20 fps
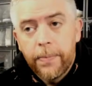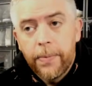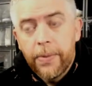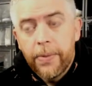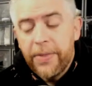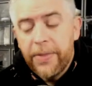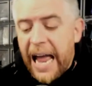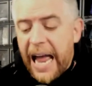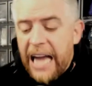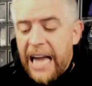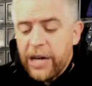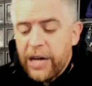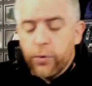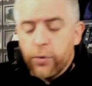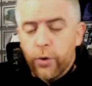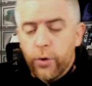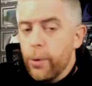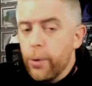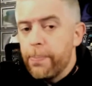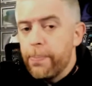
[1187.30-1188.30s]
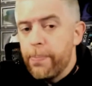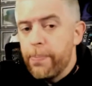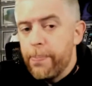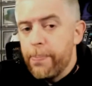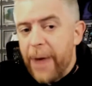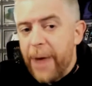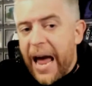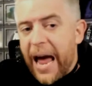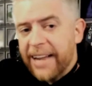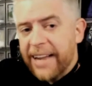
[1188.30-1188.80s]
That
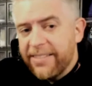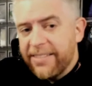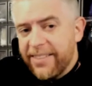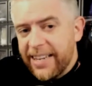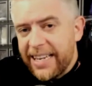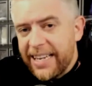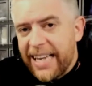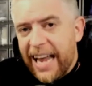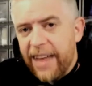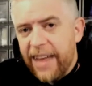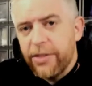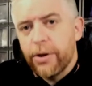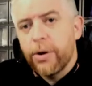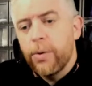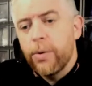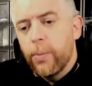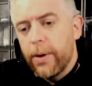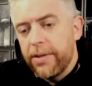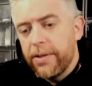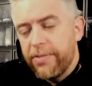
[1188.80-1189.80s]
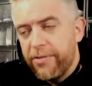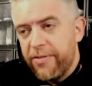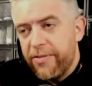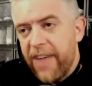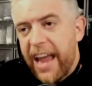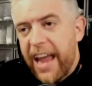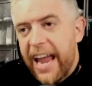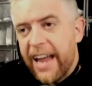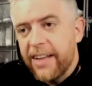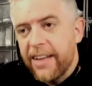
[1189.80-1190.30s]
group back together with
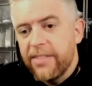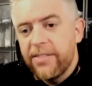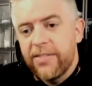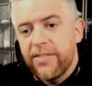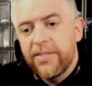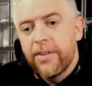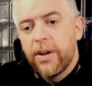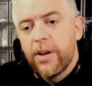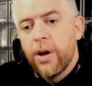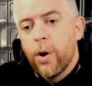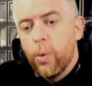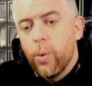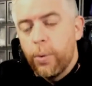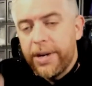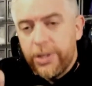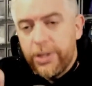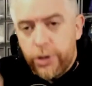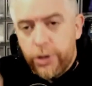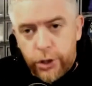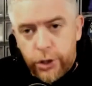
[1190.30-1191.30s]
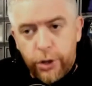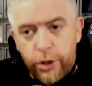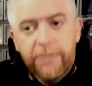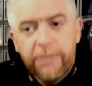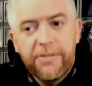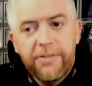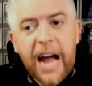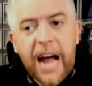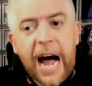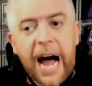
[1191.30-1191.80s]
fans, we should
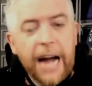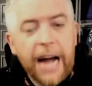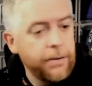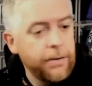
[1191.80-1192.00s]
have got.